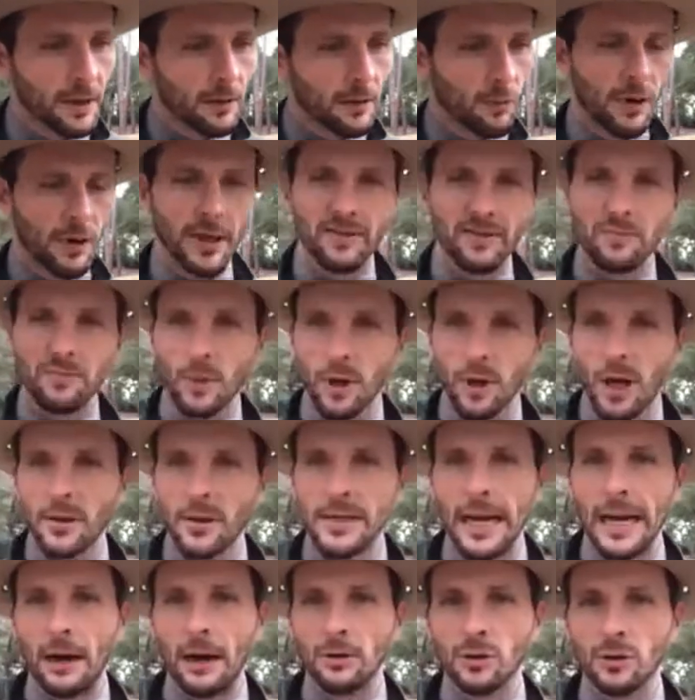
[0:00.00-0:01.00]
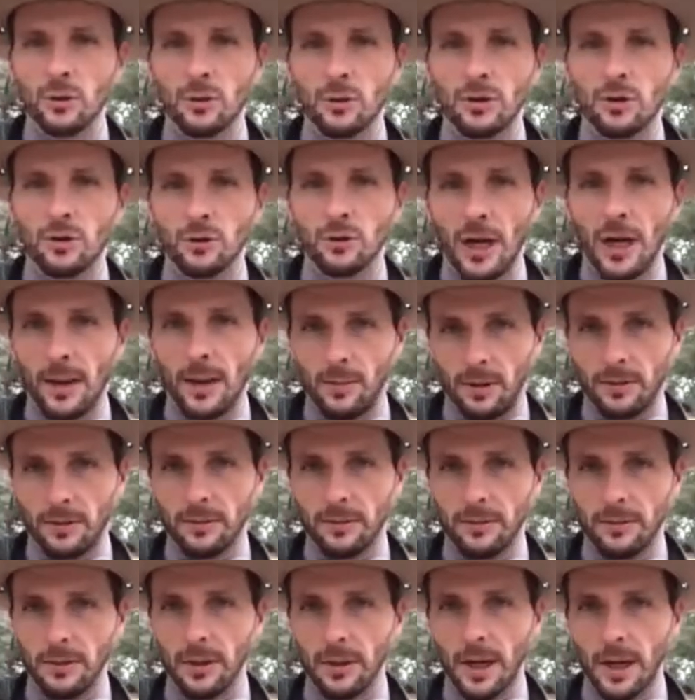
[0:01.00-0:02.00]
where they put on the outdoor drama,
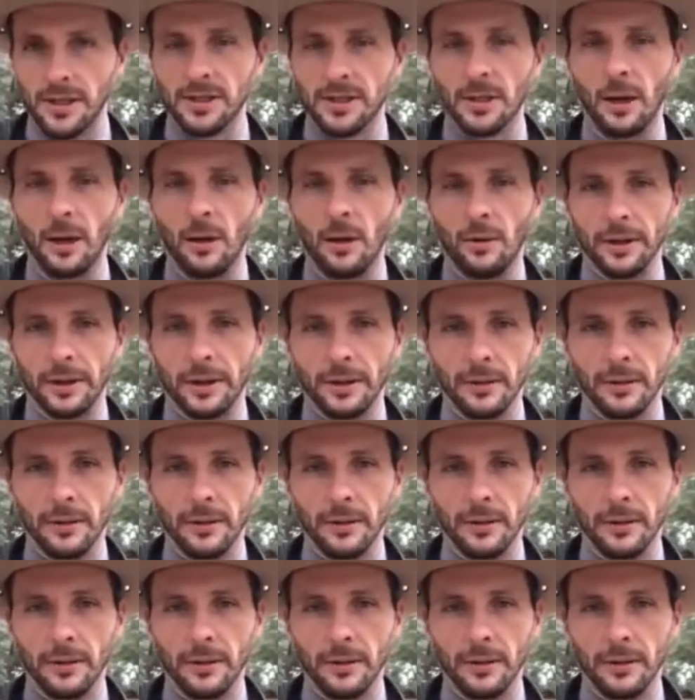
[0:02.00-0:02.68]
The Lost Colony.